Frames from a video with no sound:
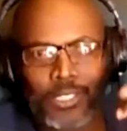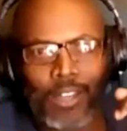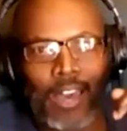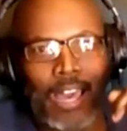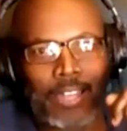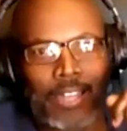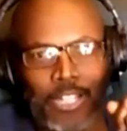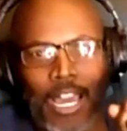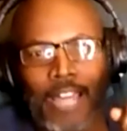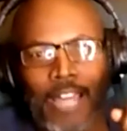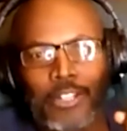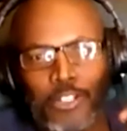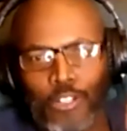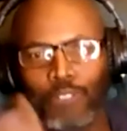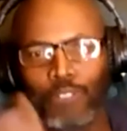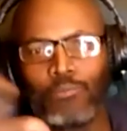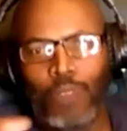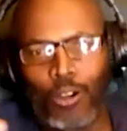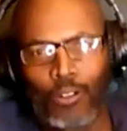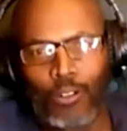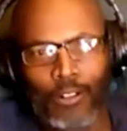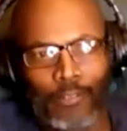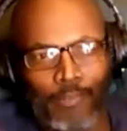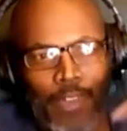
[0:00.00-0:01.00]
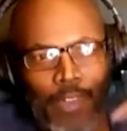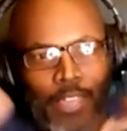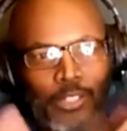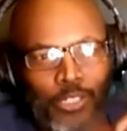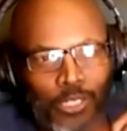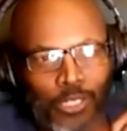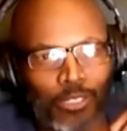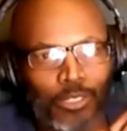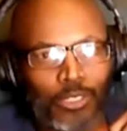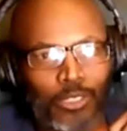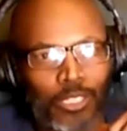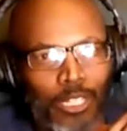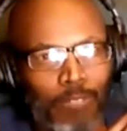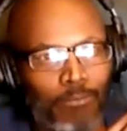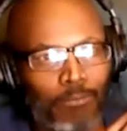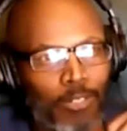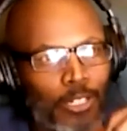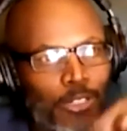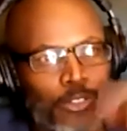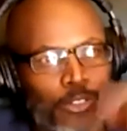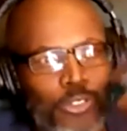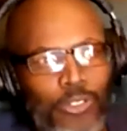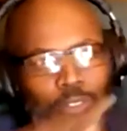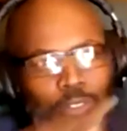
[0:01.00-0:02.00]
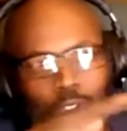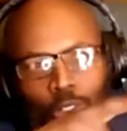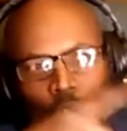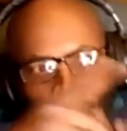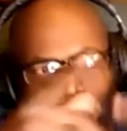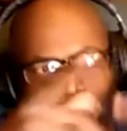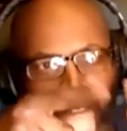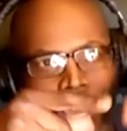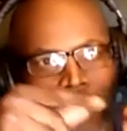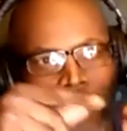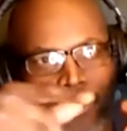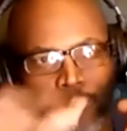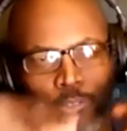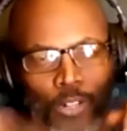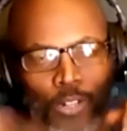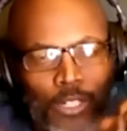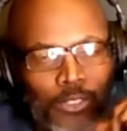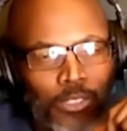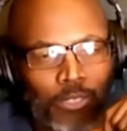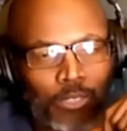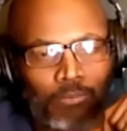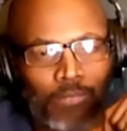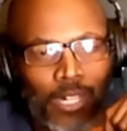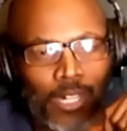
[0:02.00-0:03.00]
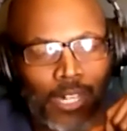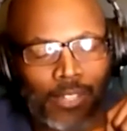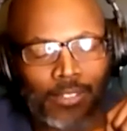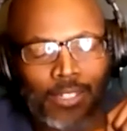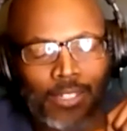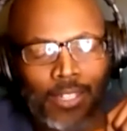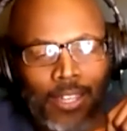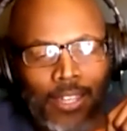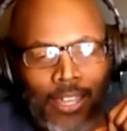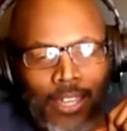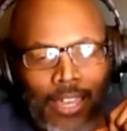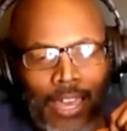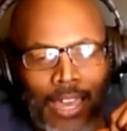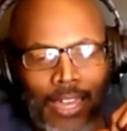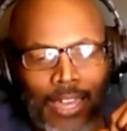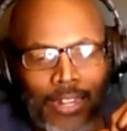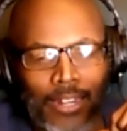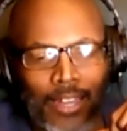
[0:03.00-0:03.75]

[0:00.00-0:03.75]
you know. So I do motivationals, and we do them like once a month.